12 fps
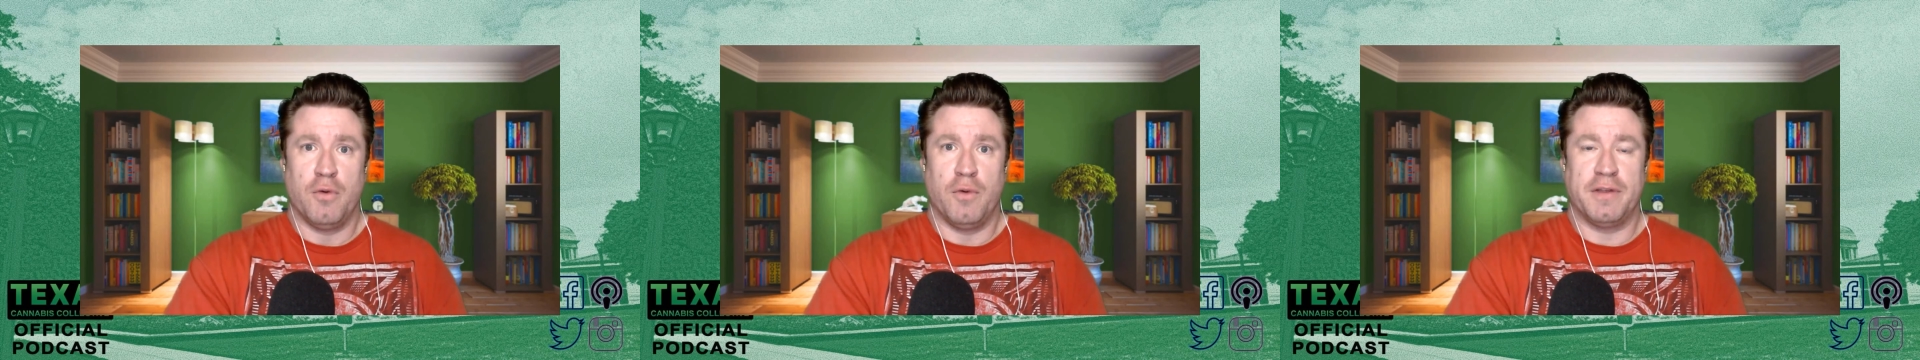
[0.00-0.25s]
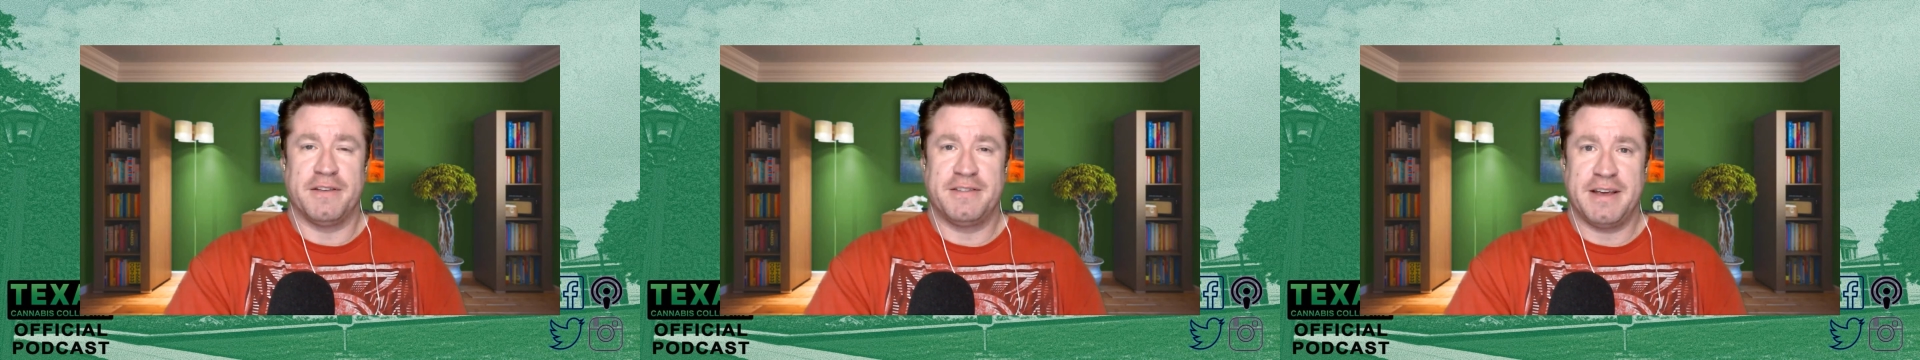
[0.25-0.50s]

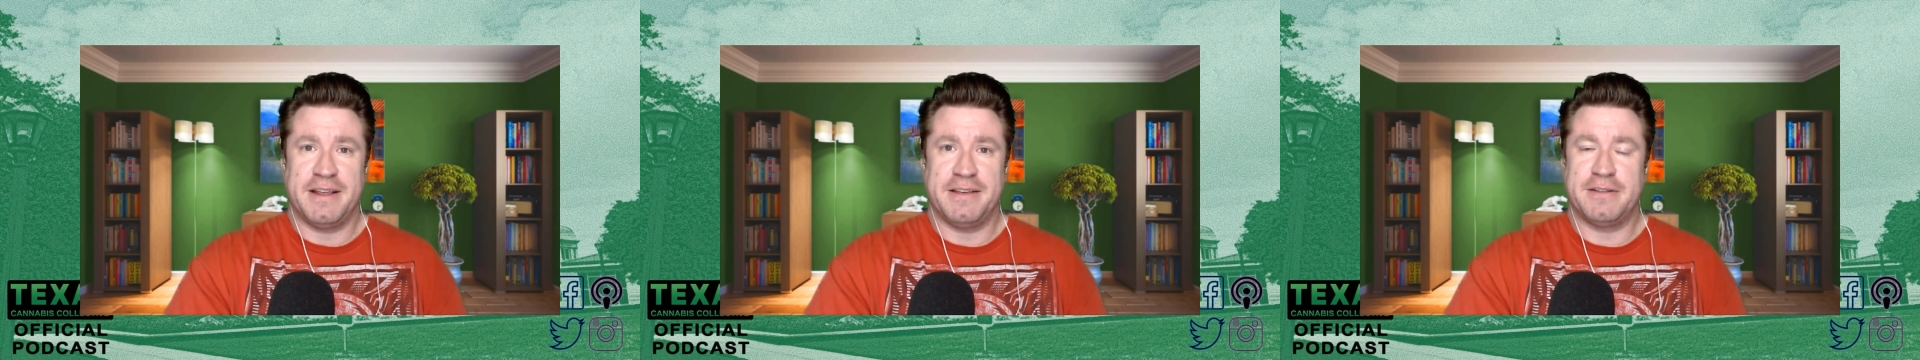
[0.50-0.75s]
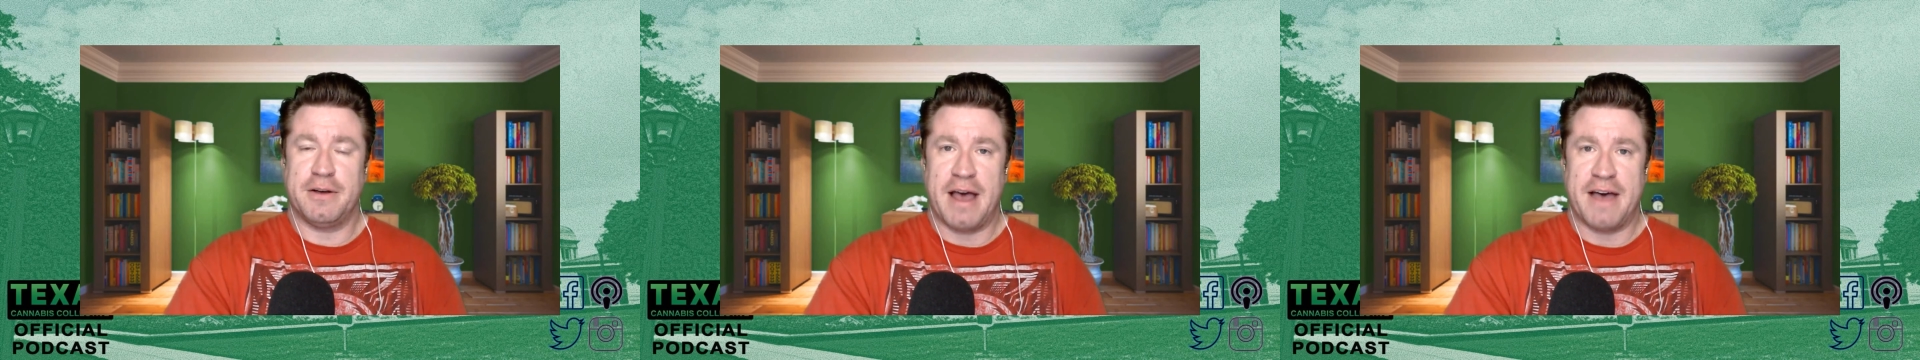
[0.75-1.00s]
with the city
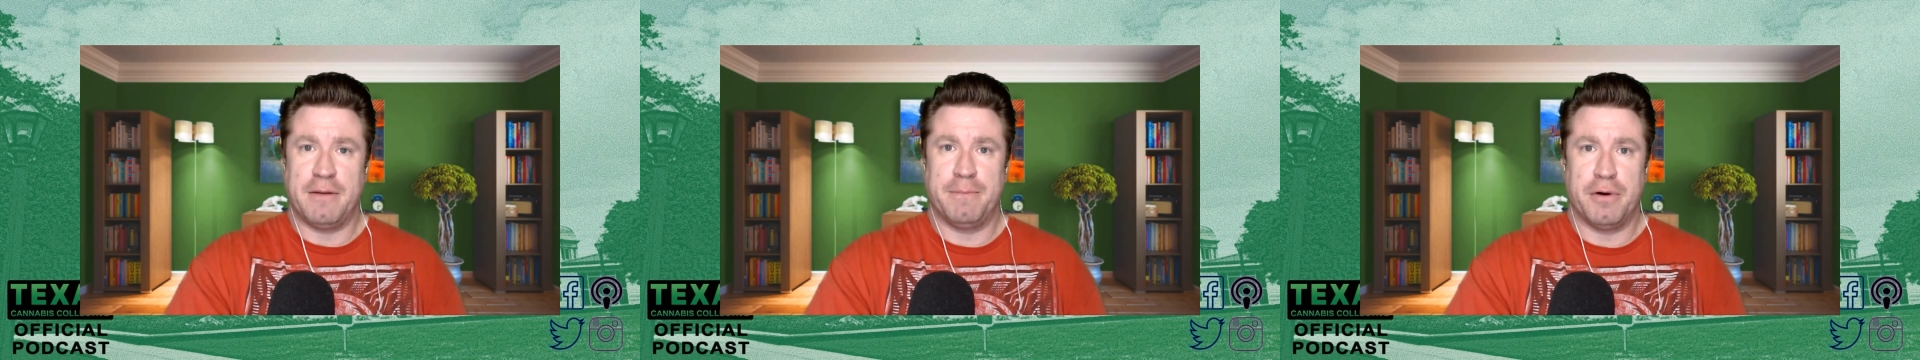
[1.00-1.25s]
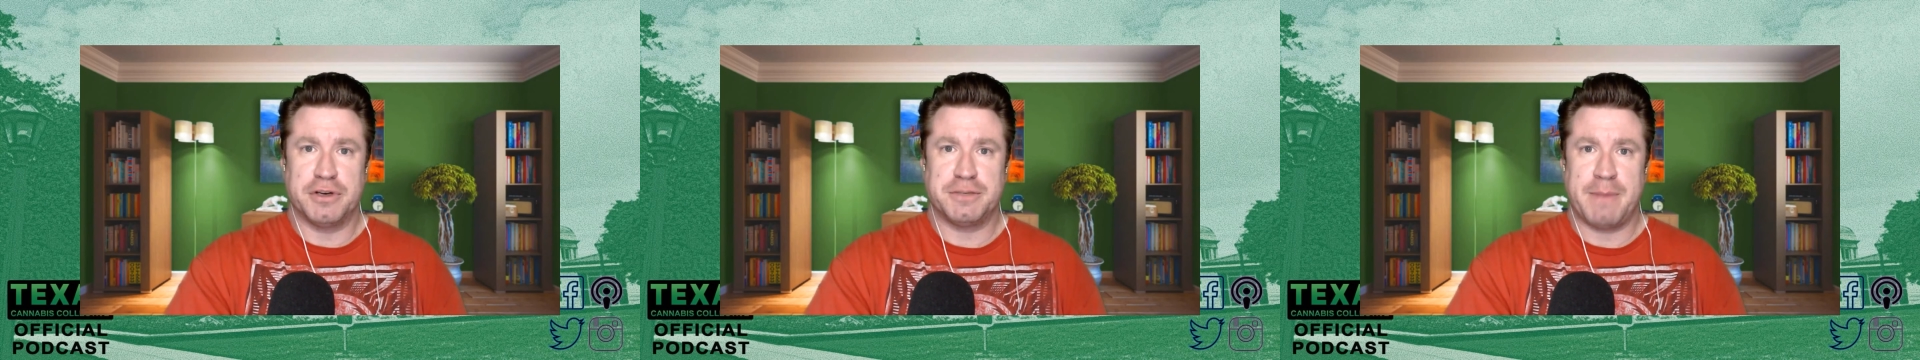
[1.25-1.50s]
still having
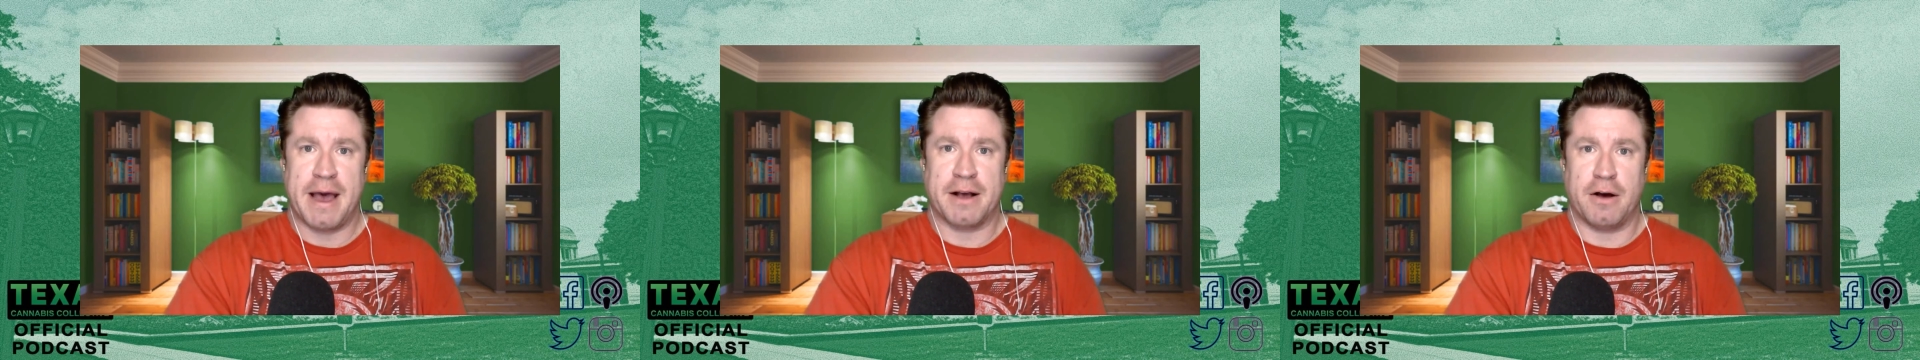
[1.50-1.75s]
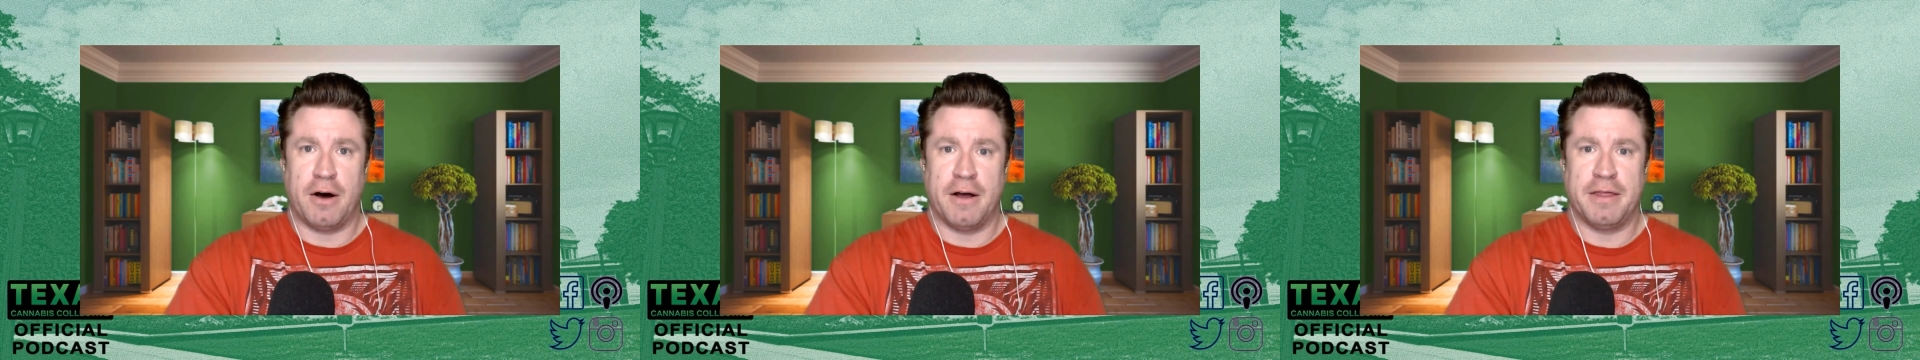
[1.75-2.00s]

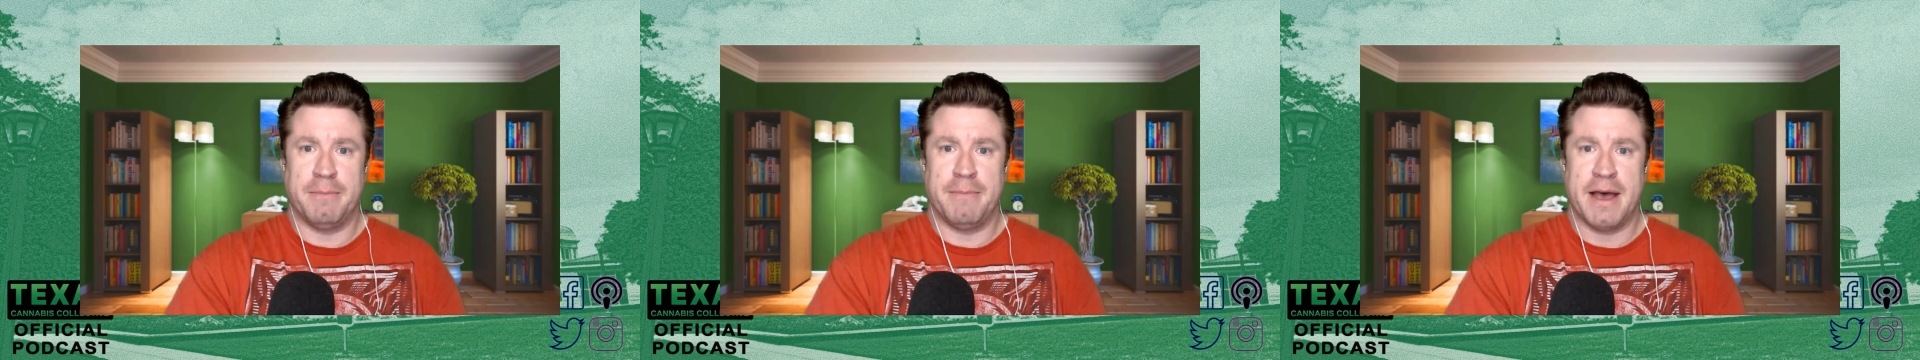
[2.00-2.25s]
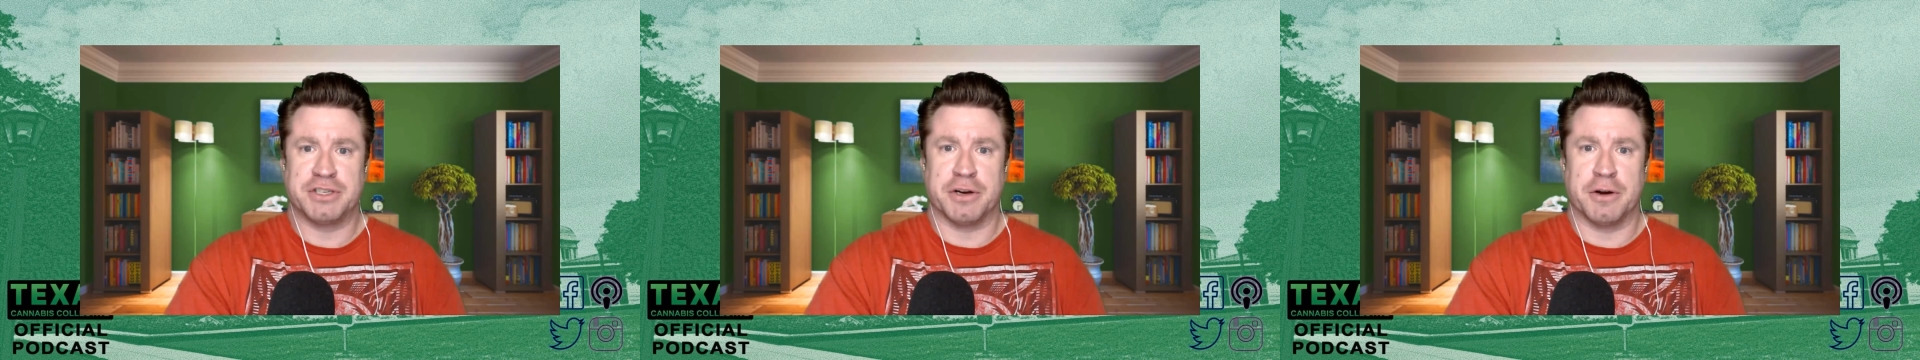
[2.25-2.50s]
pushback on the
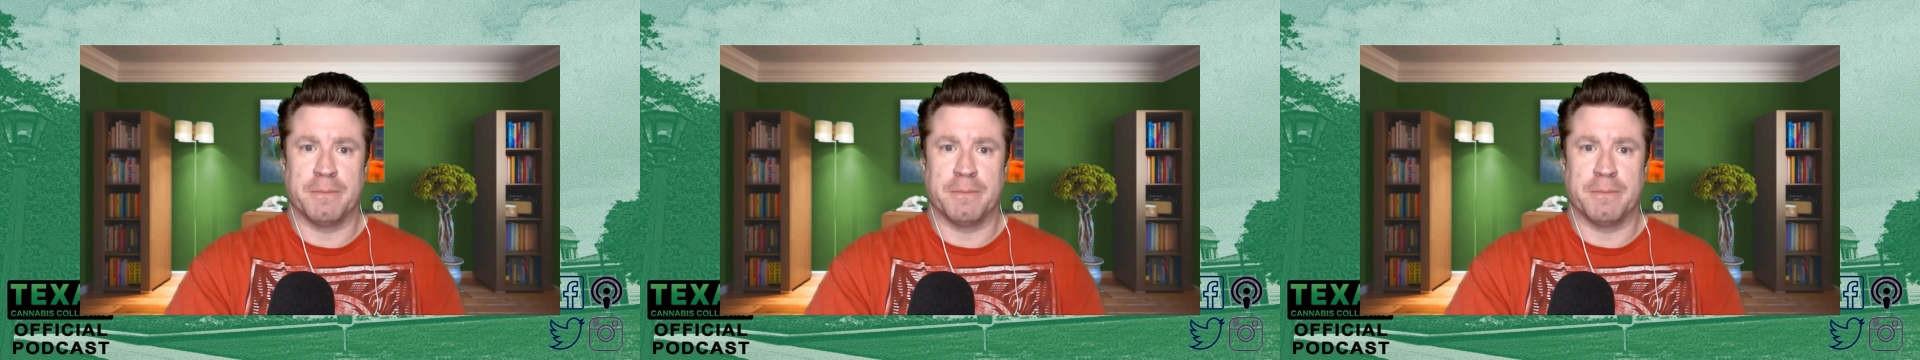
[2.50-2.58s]
measure.